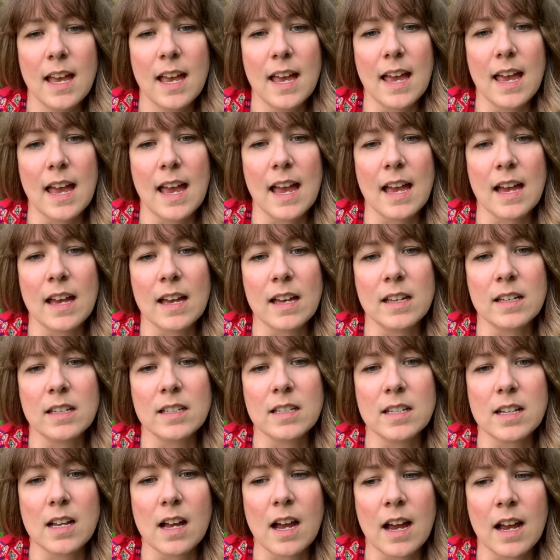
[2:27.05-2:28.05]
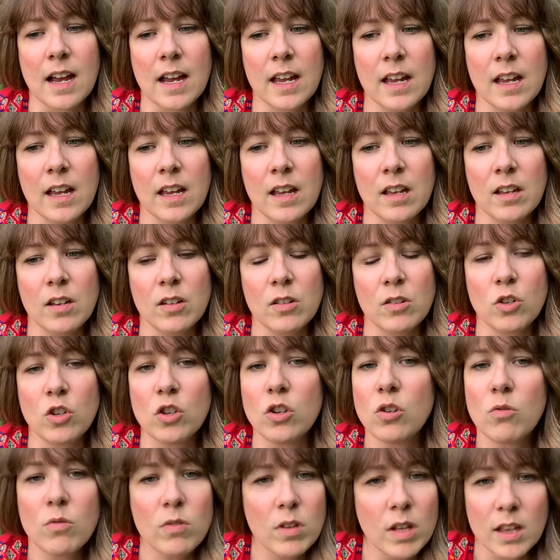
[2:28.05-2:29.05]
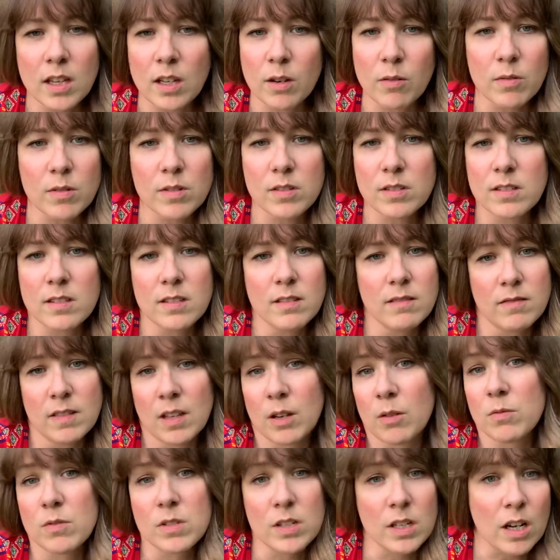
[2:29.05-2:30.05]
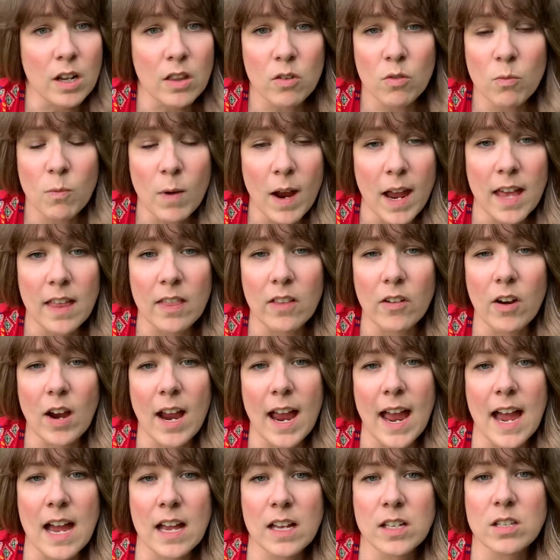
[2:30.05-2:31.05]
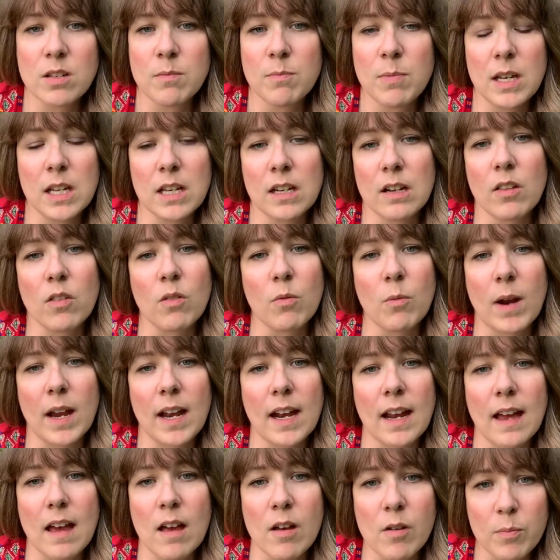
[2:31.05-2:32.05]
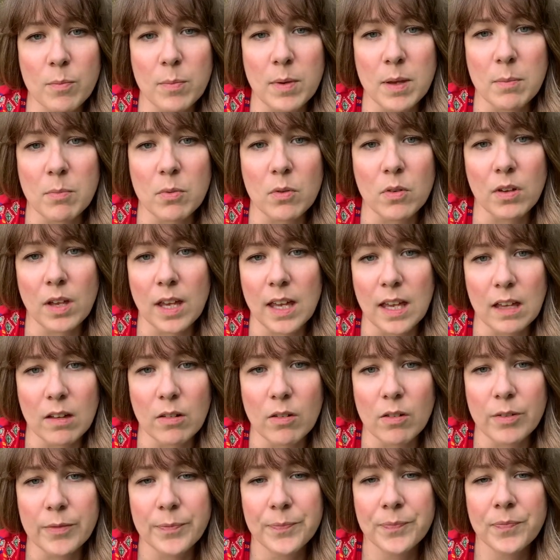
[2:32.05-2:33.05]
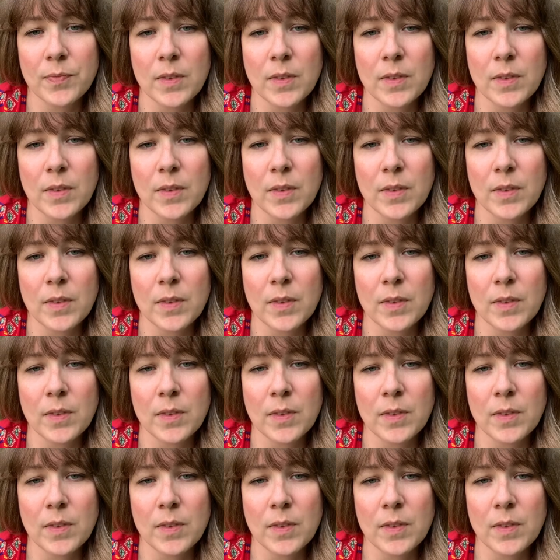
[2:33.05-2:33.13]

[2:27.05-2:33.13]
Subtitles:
And I knew that there was another way. There had to be another way to help people heal.